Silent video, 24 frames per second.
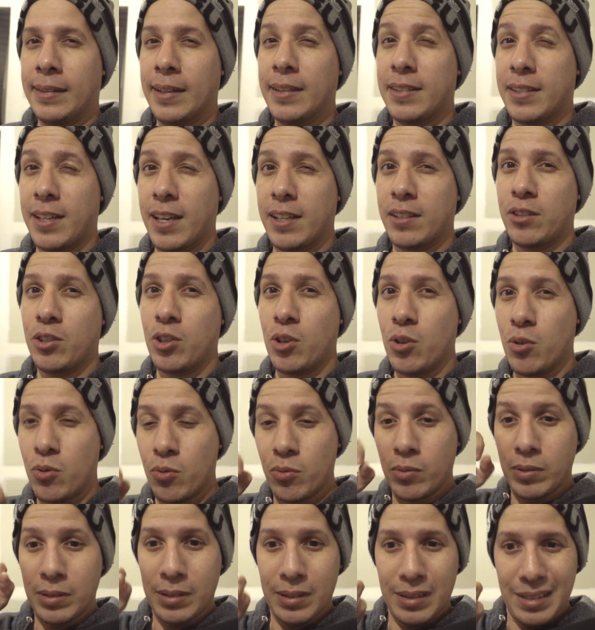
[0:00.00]
let's get
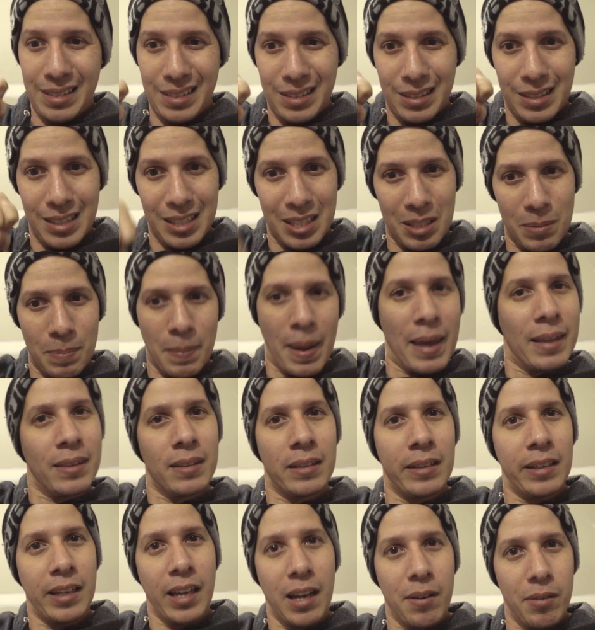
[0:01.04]
to
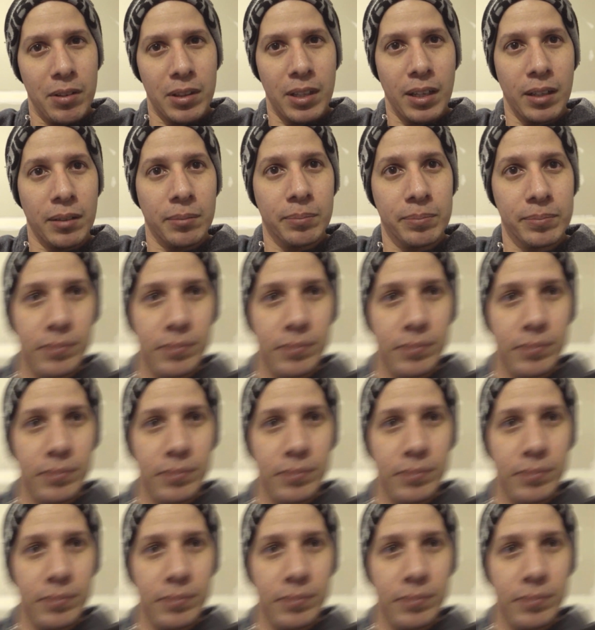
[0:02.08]
dismantling everything.